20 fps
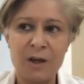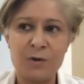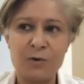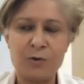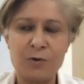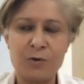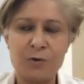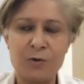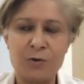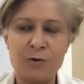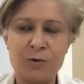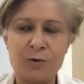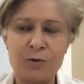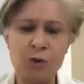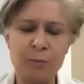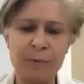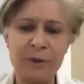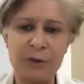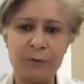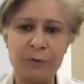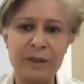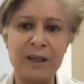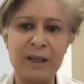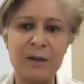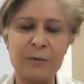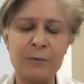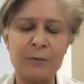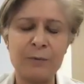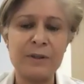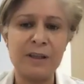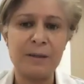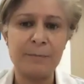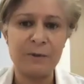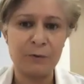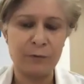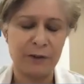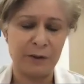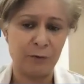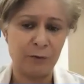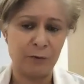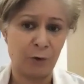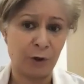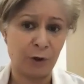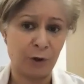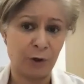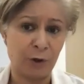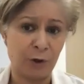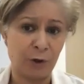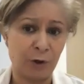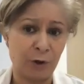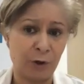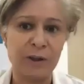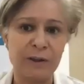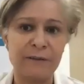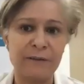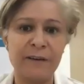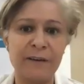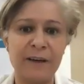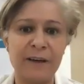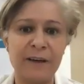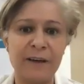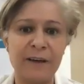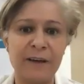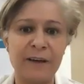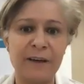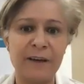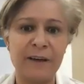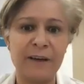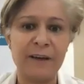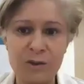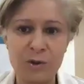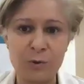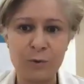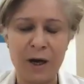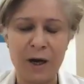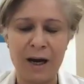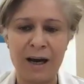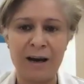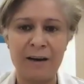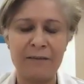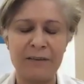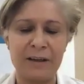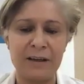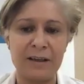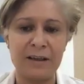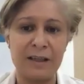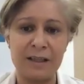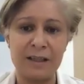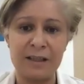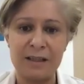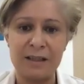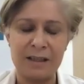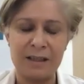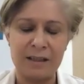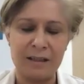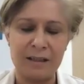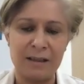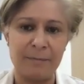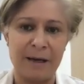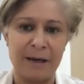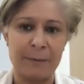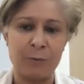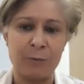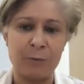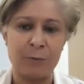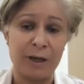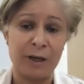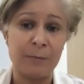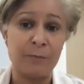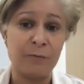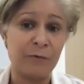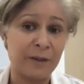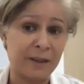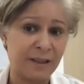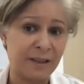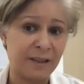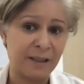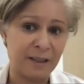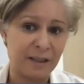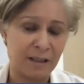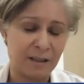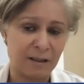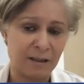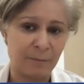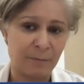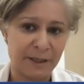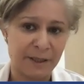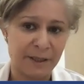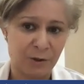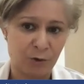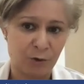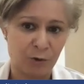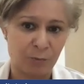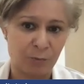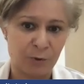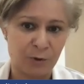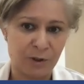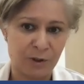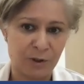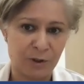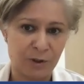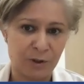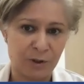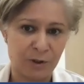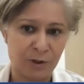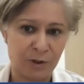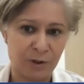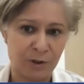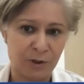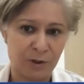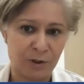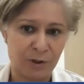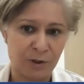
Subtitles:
So make sure between, I would say, between 40 and 45 years to have a digital mammogram with digital breast tomosynthesis,